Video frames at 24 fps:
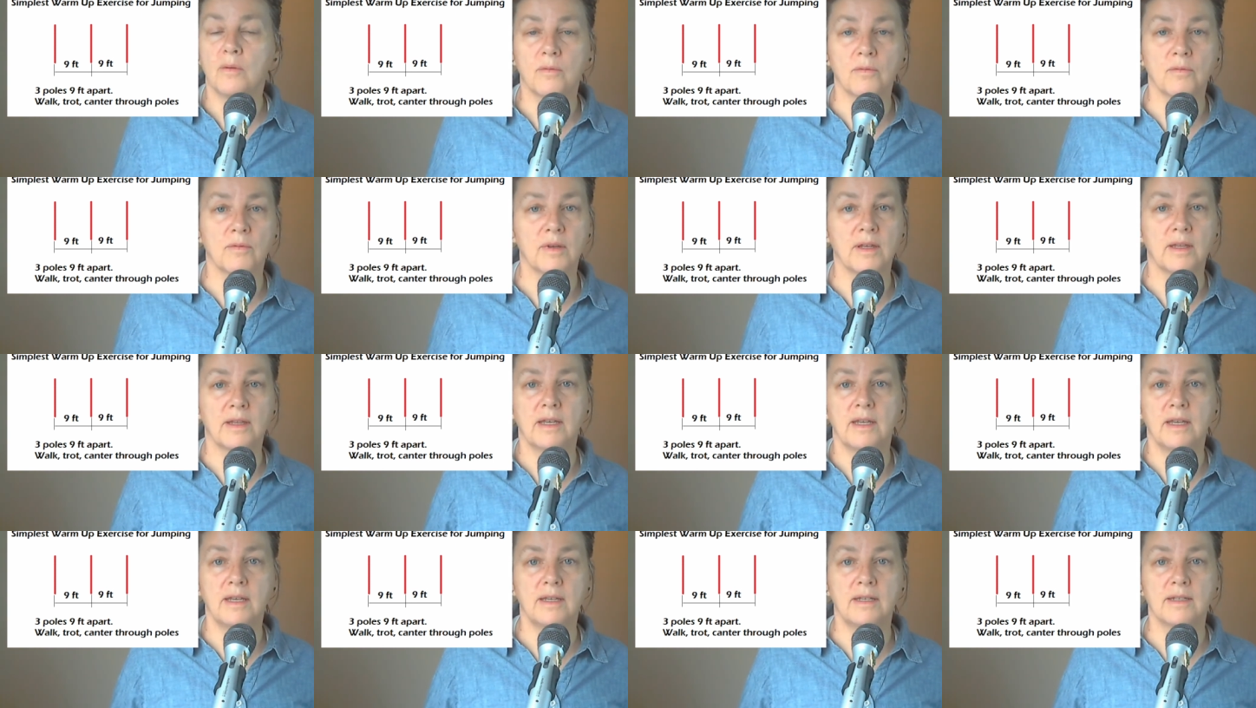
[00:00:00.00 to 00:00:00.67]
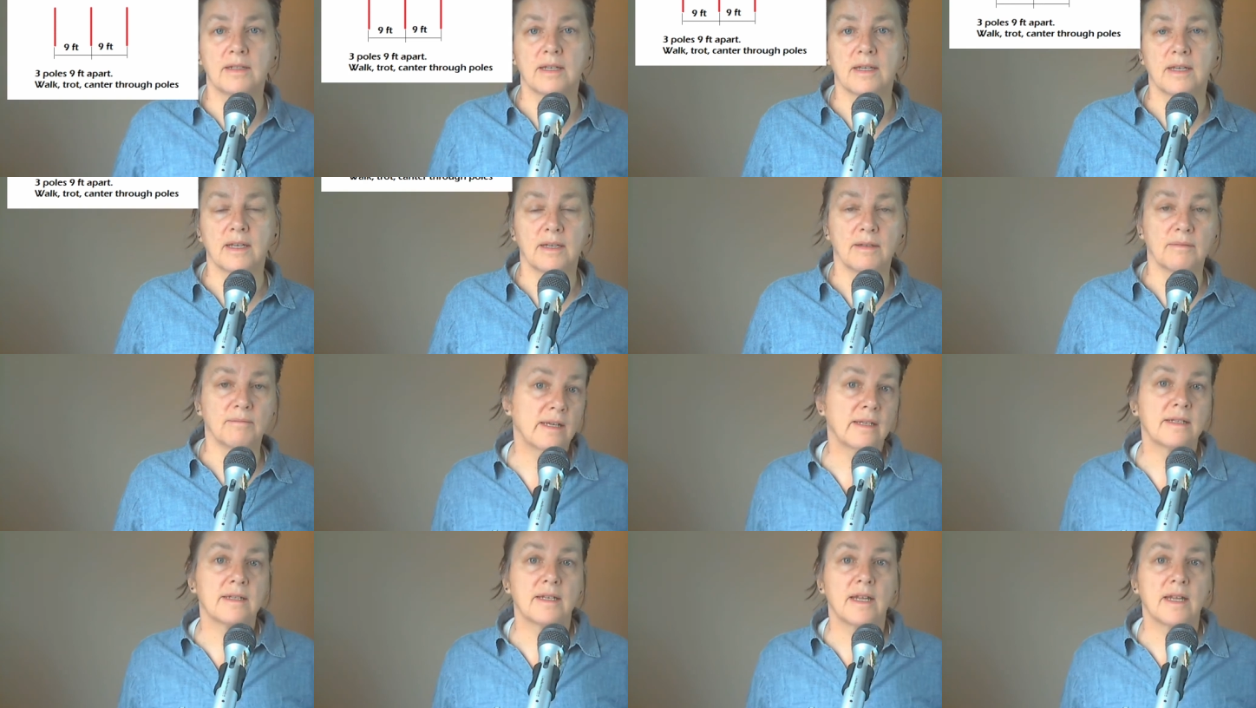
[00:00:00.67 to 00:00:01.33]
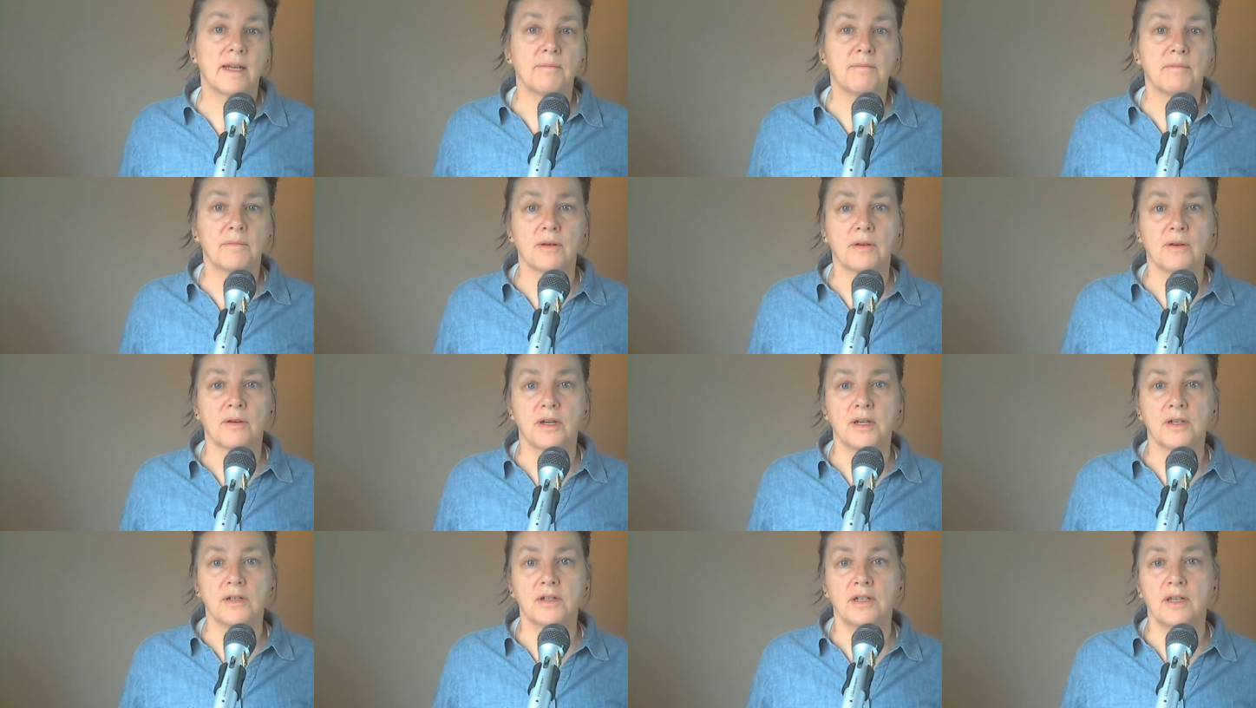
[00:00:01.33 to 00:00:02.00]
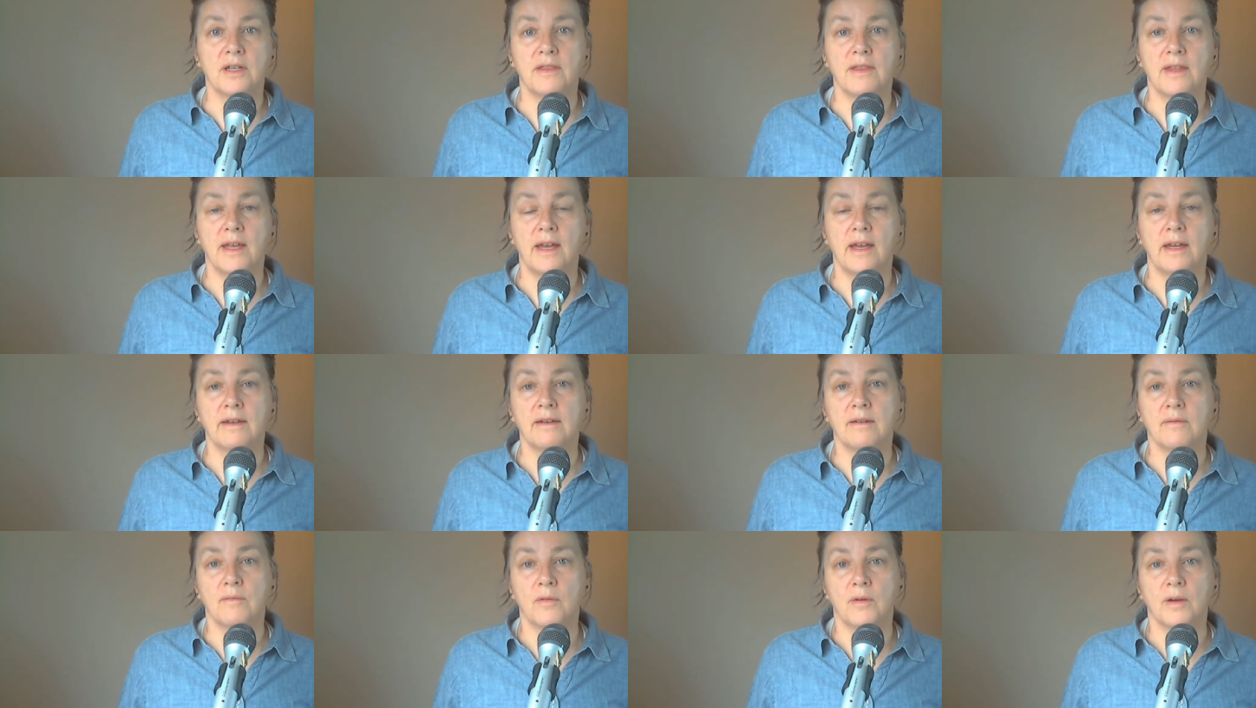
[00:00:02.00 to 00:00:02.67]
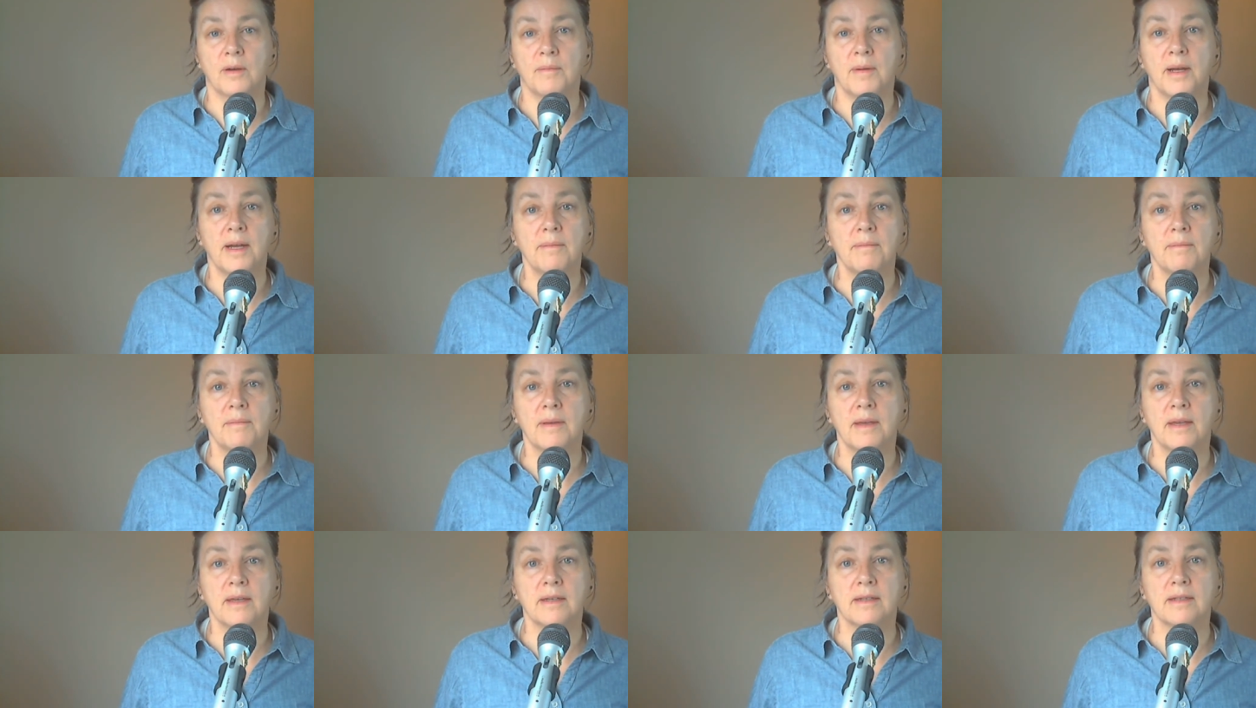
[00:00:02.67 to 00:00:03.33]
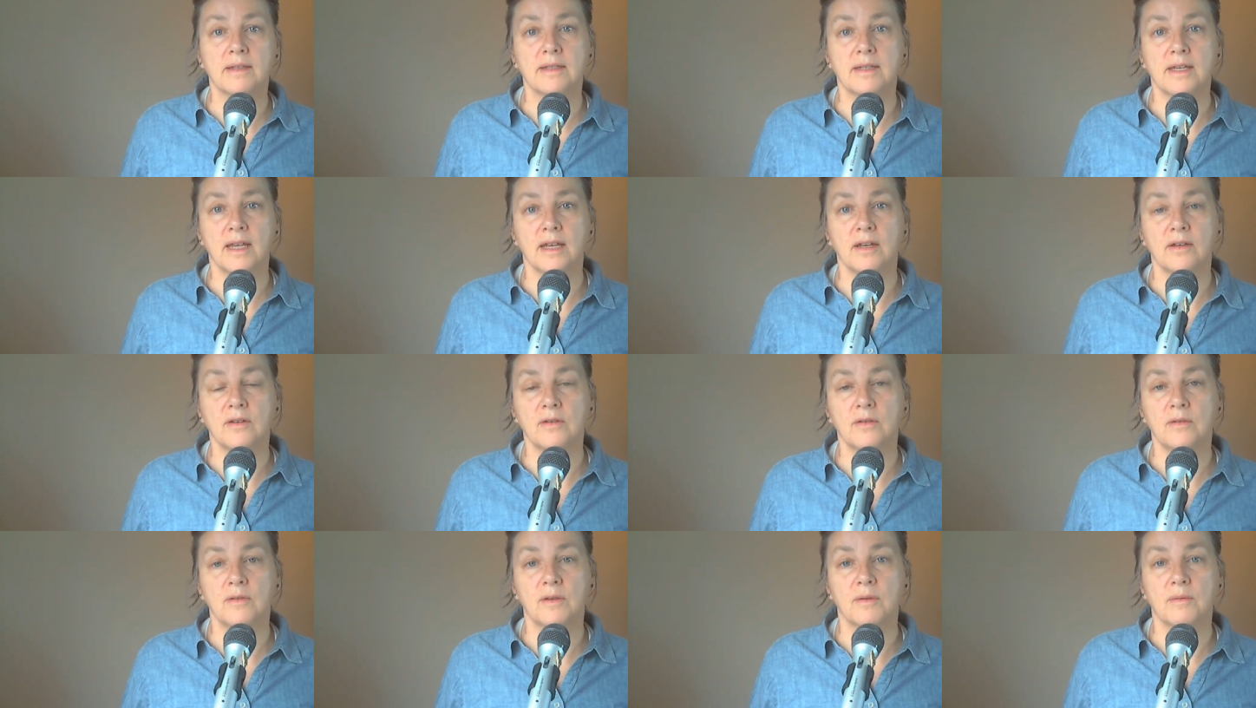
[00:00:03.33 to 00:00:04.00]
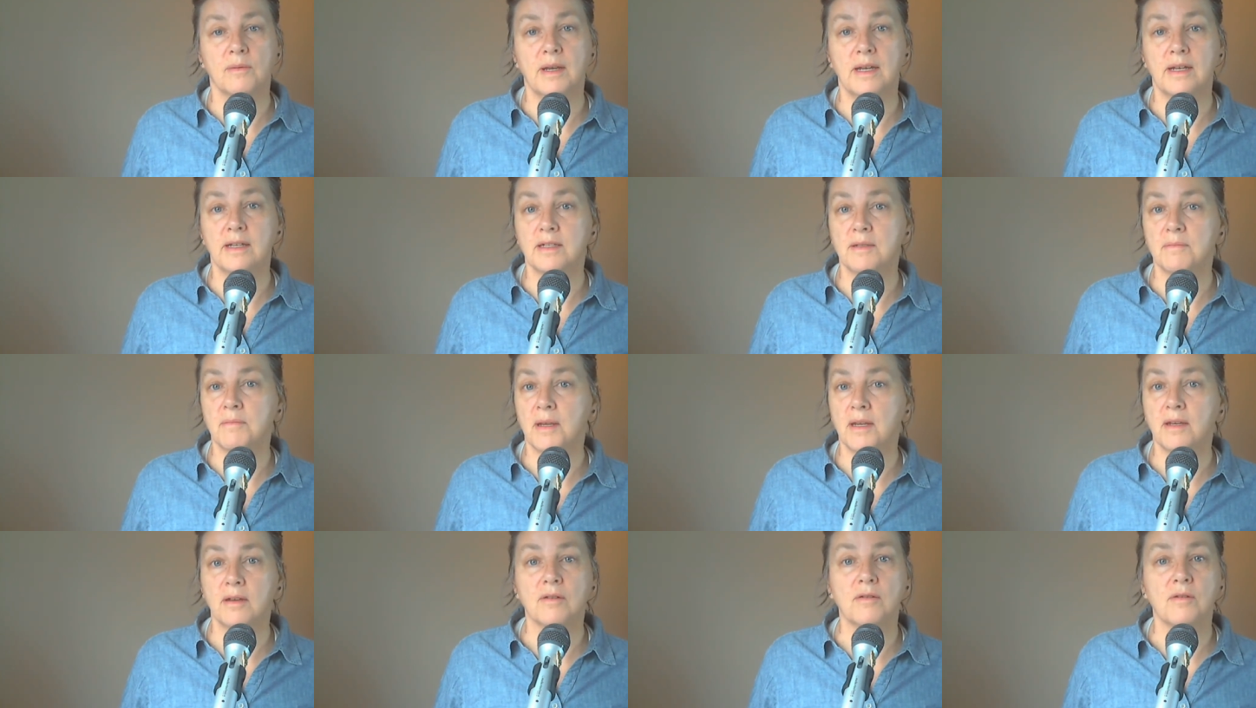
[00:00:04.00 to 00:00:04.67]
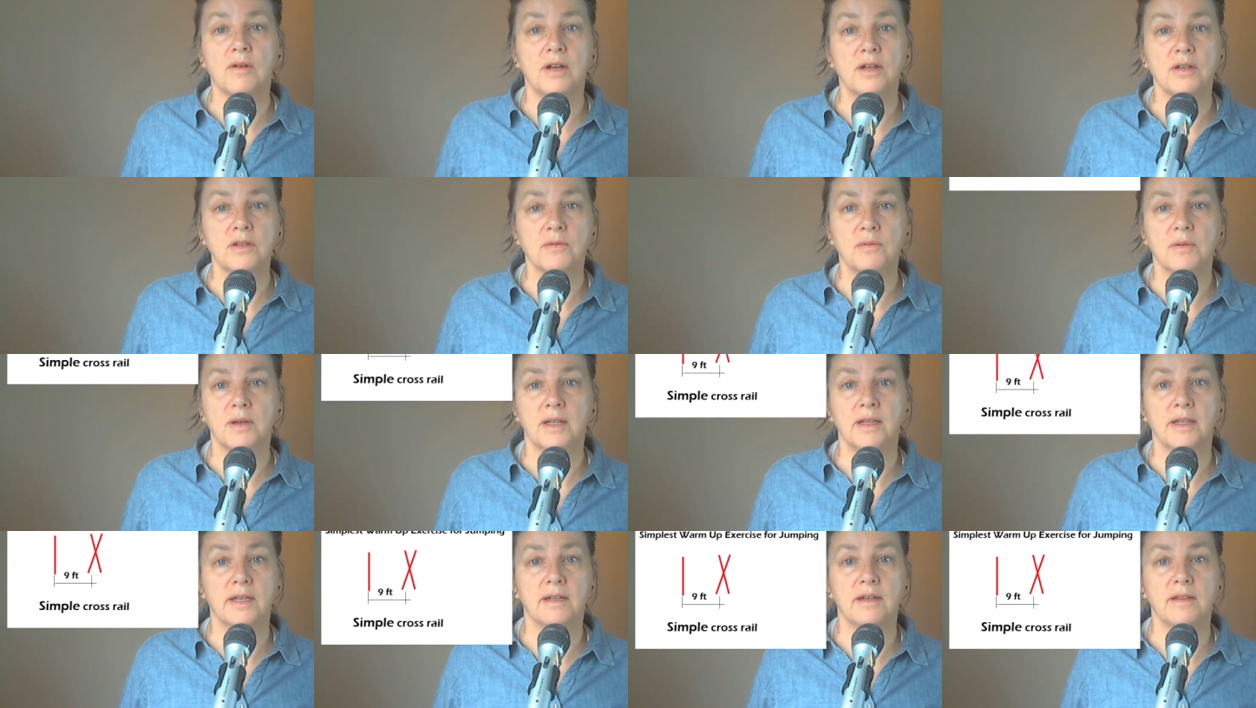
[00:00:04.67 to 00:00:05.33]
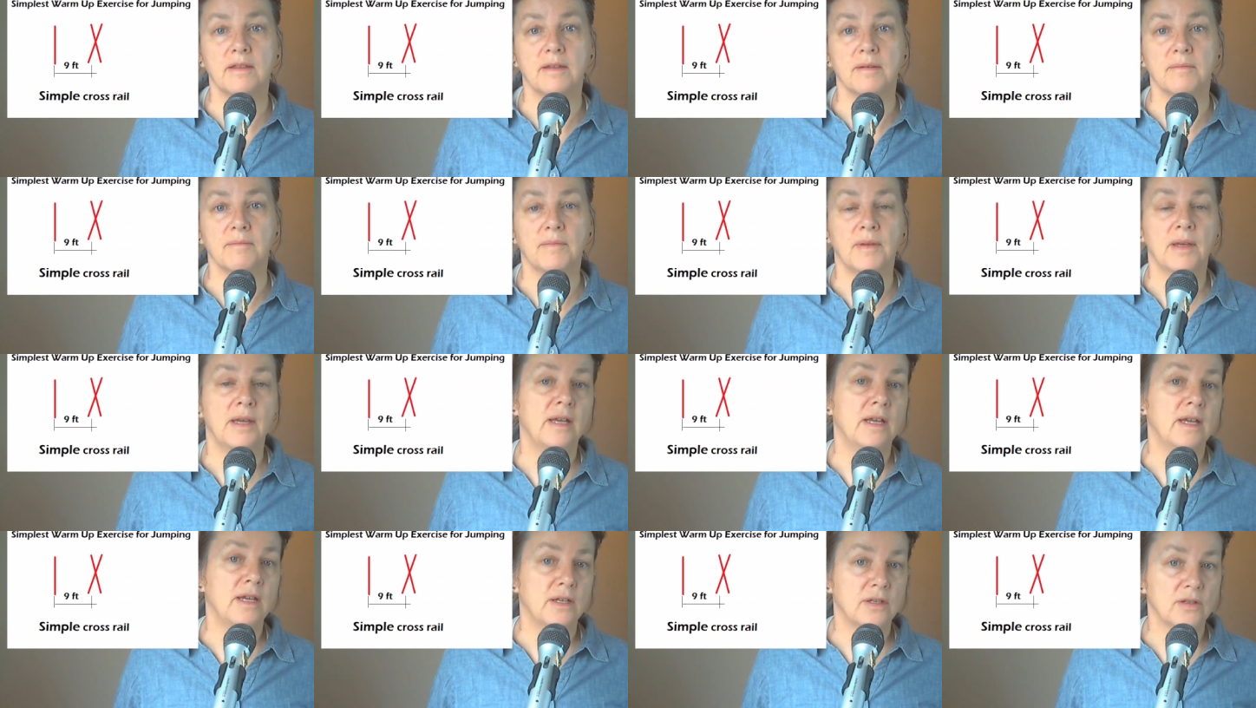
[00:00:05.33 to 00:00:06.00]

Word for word: Really easy. Next step progression in that warm-up is take 2 of the rails, make a cross rail out of them.